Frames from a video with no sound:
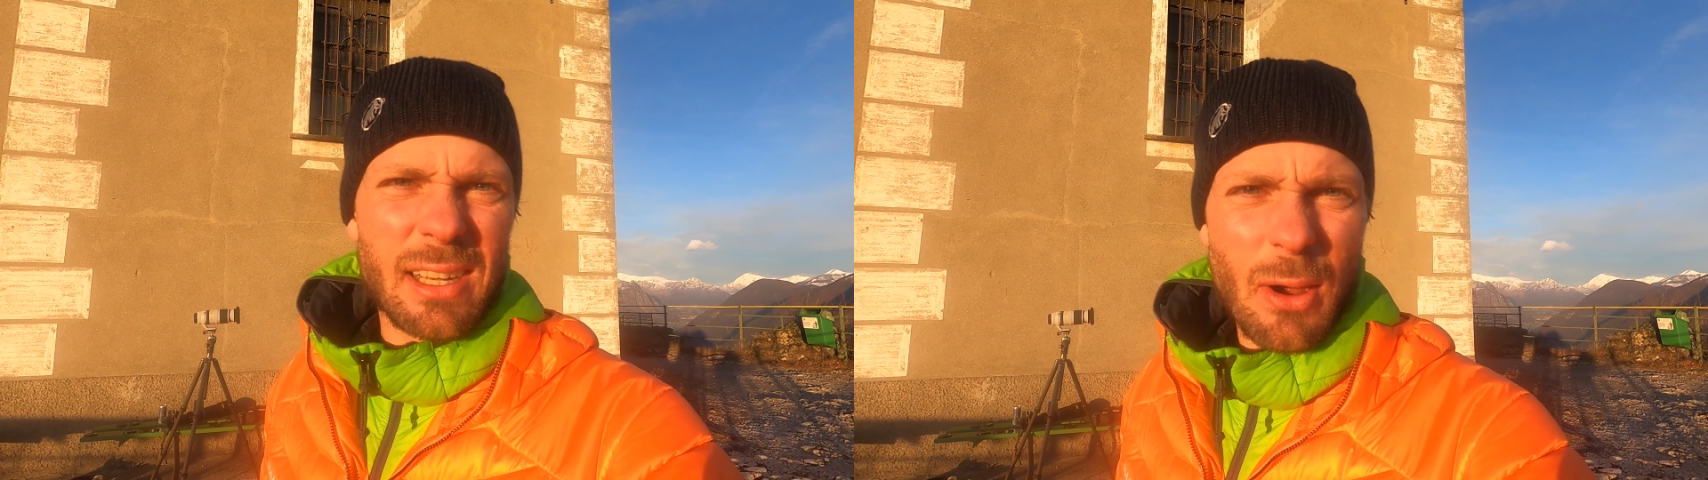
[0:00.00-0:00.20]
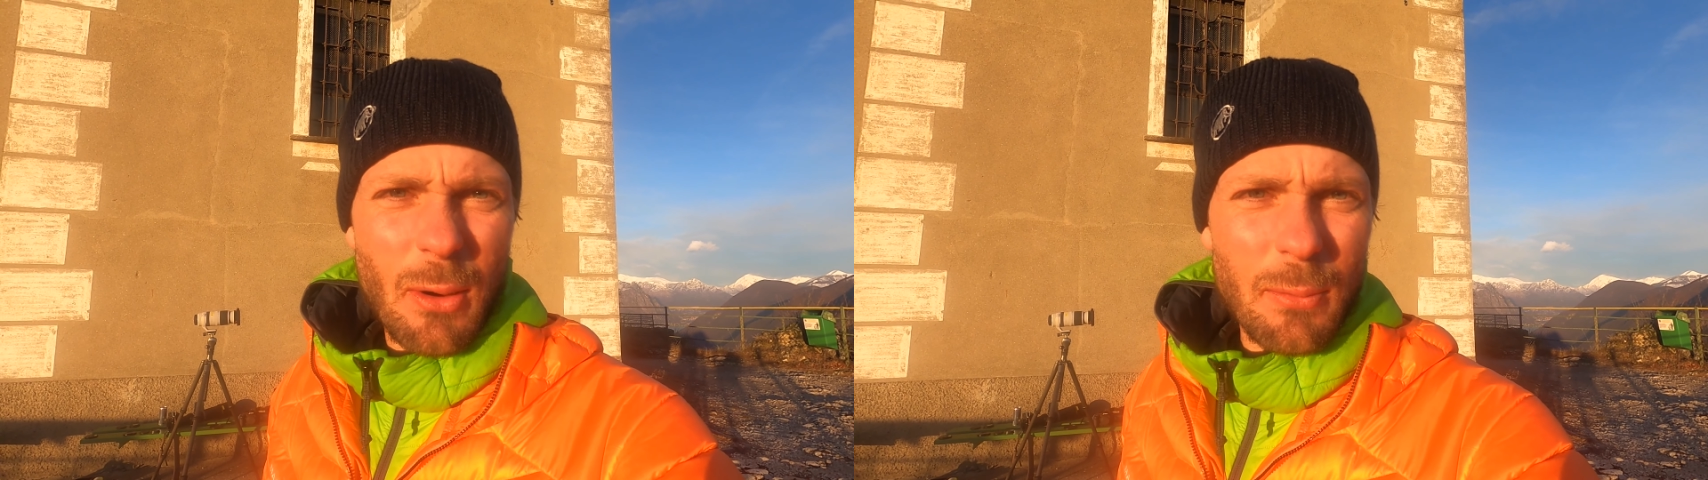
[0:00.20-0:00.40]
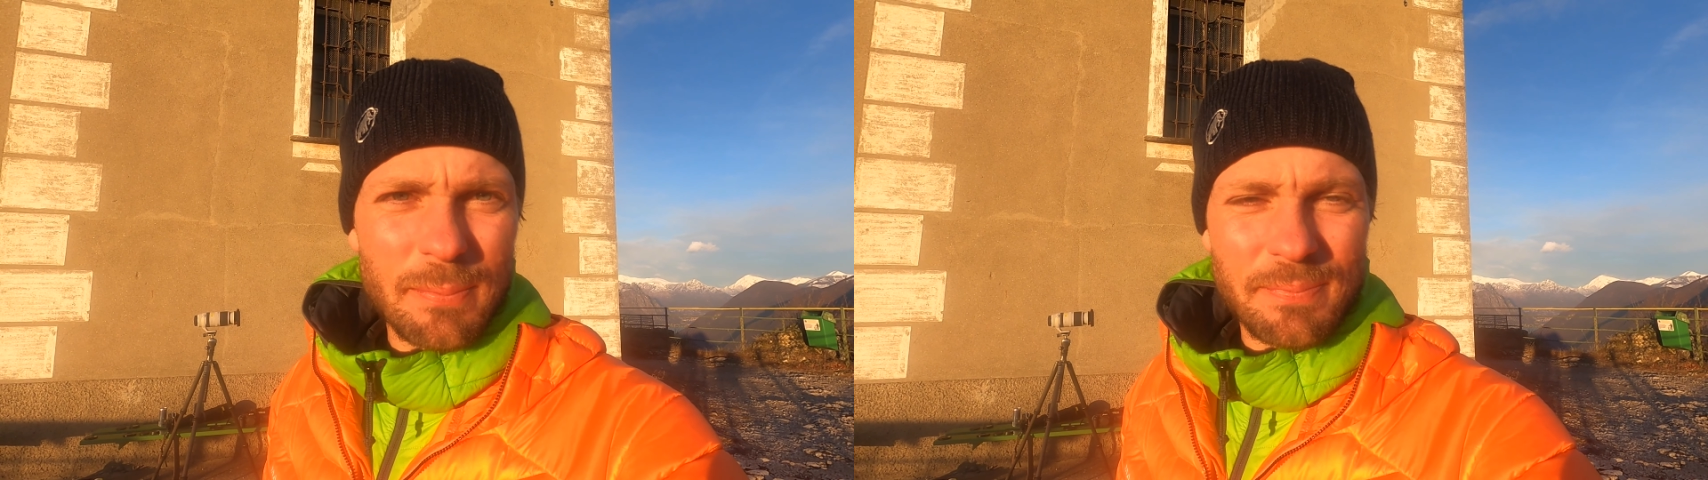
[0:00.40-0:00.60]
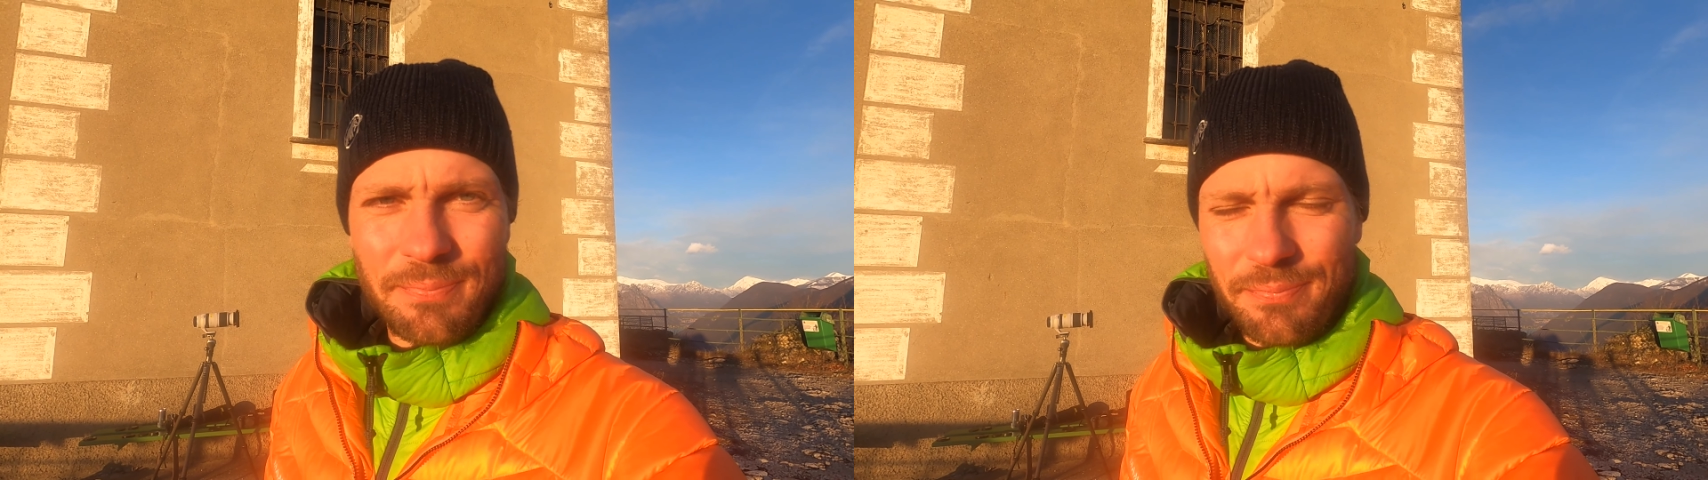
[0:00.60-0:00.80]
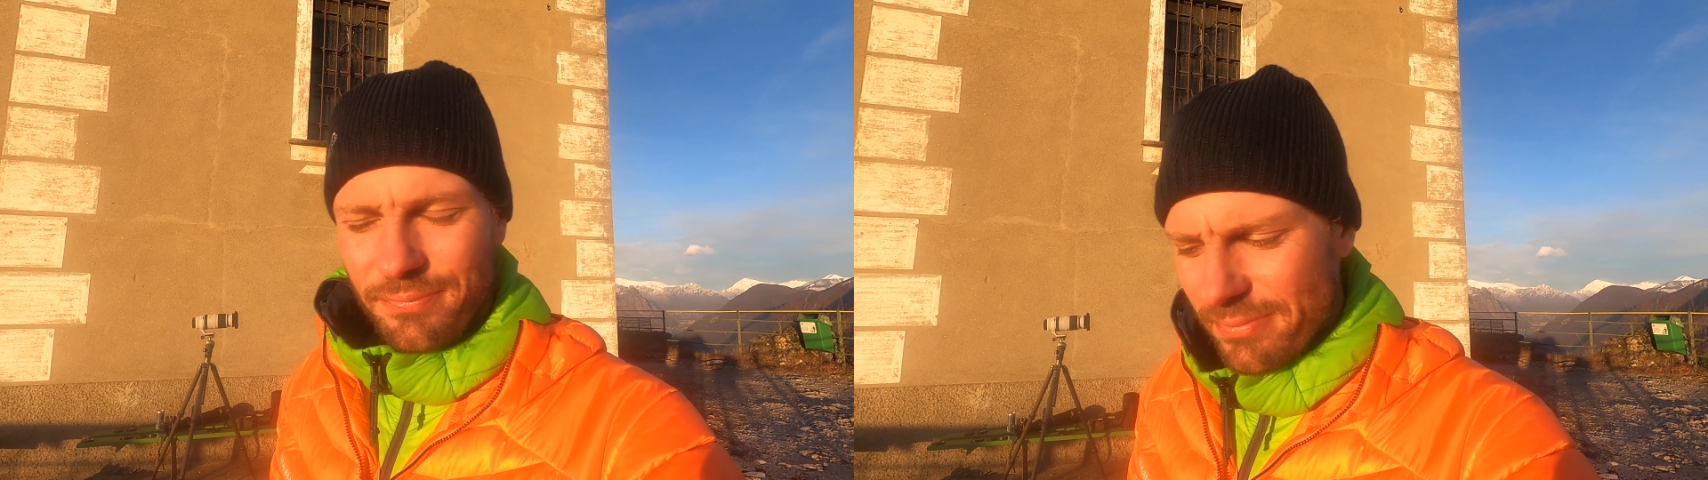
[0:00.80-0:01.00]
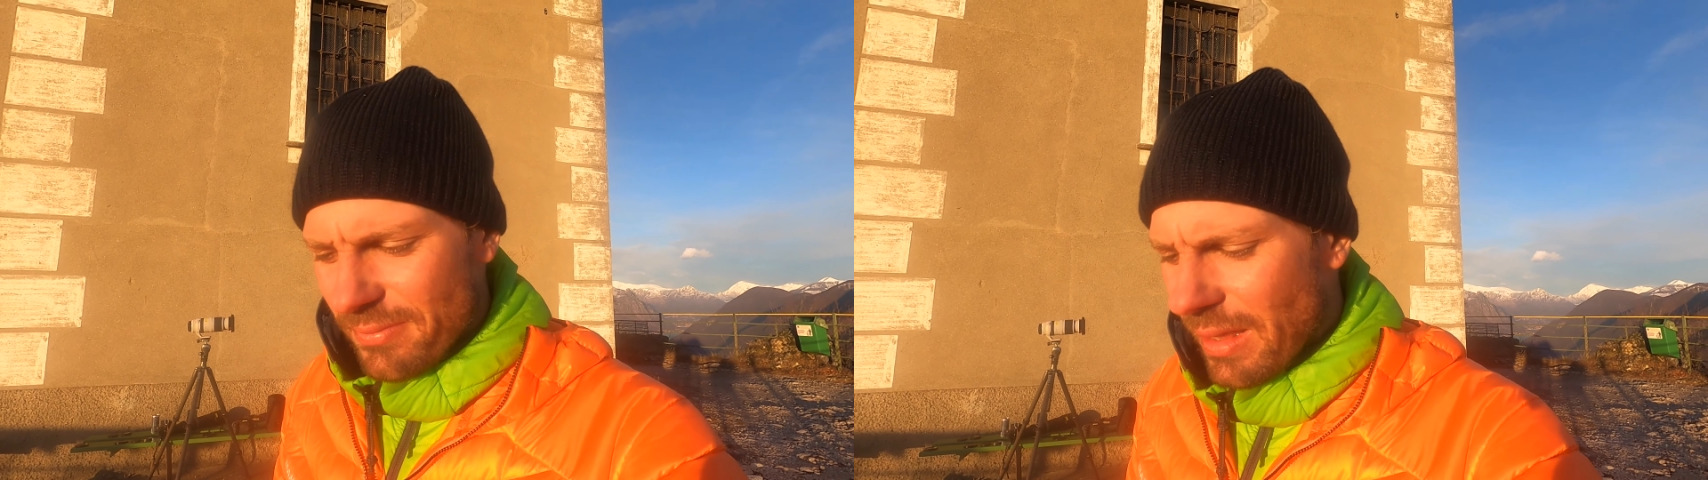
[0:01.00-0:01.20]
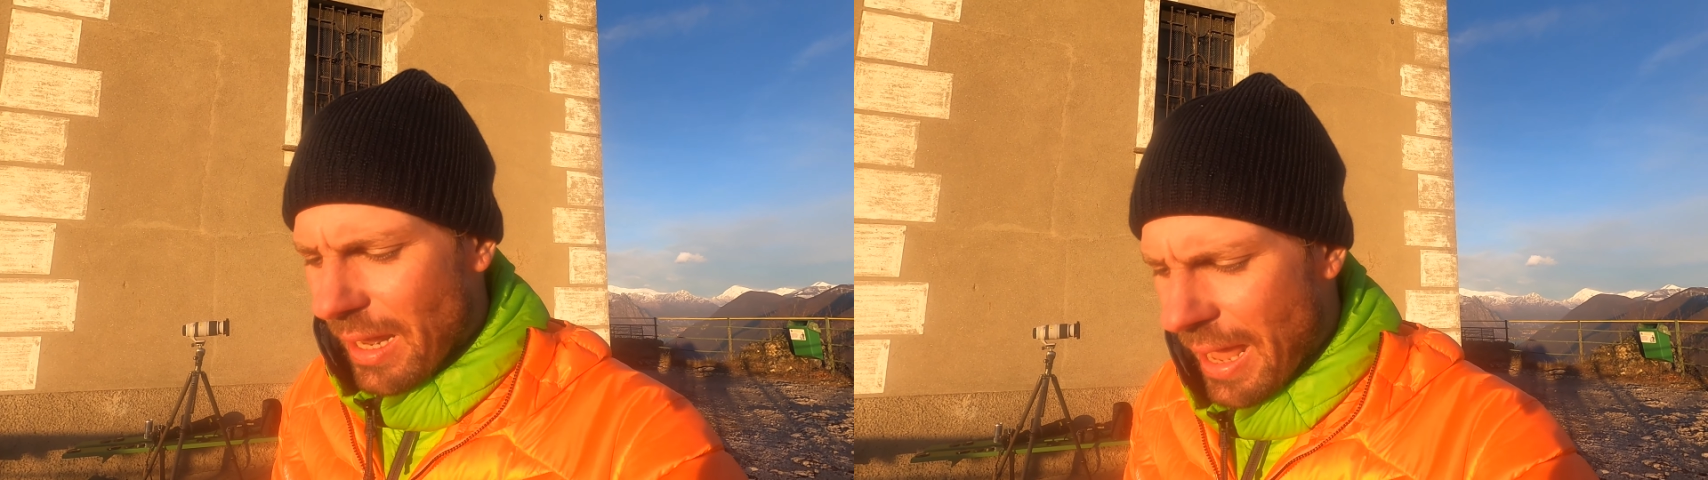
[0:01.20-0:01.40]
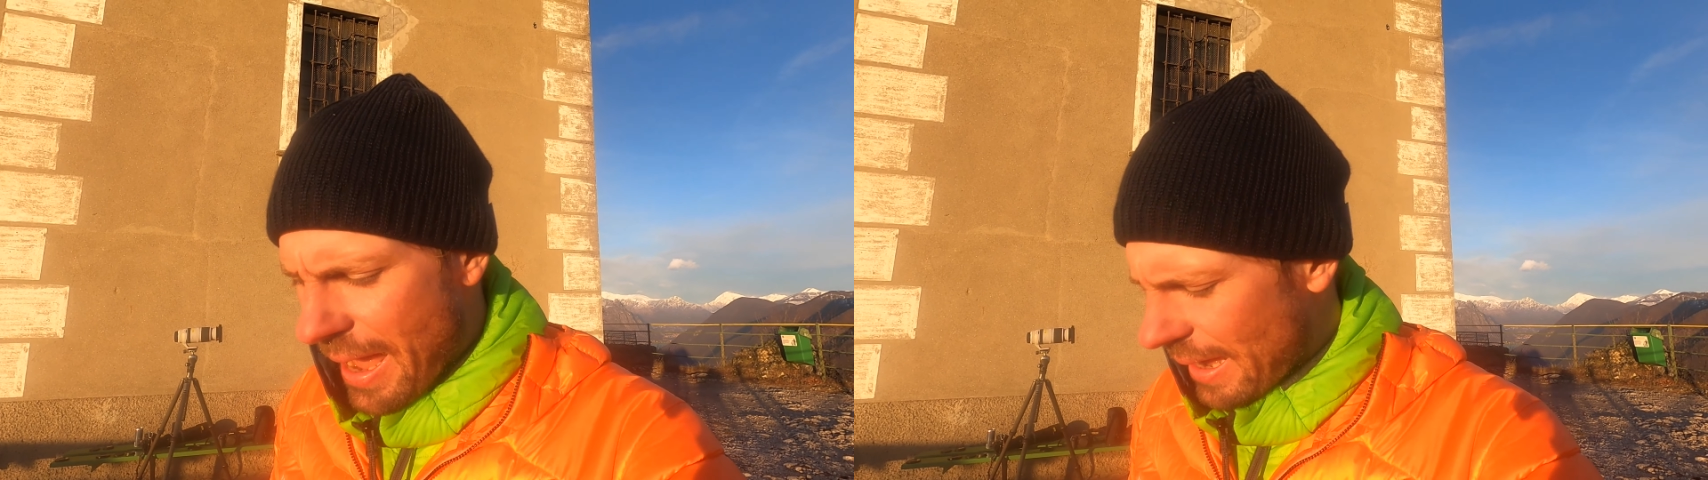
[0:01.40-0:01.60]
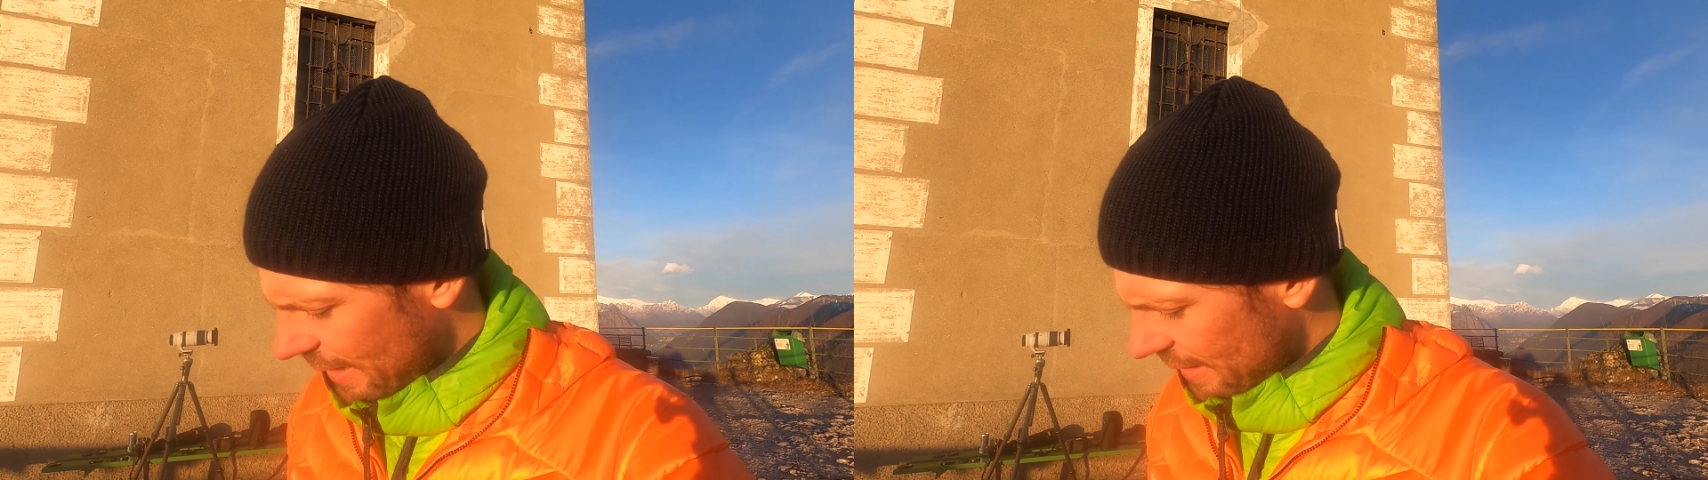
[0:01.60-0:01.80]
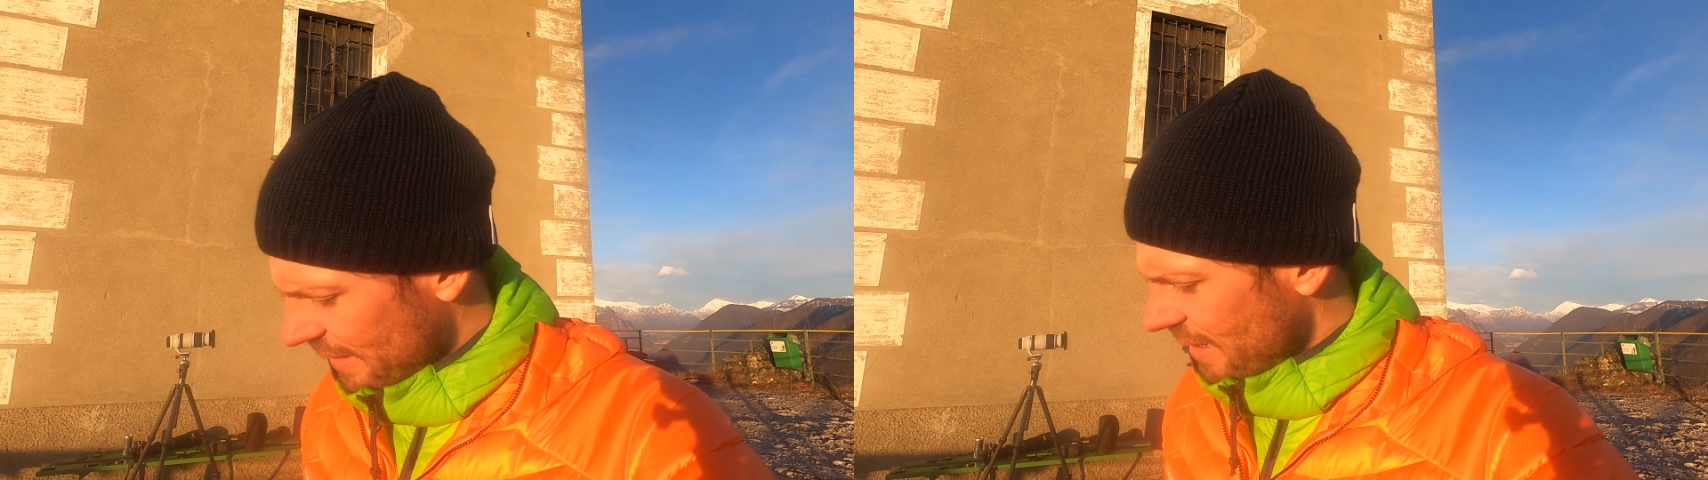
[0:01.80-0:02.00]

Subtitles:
home, and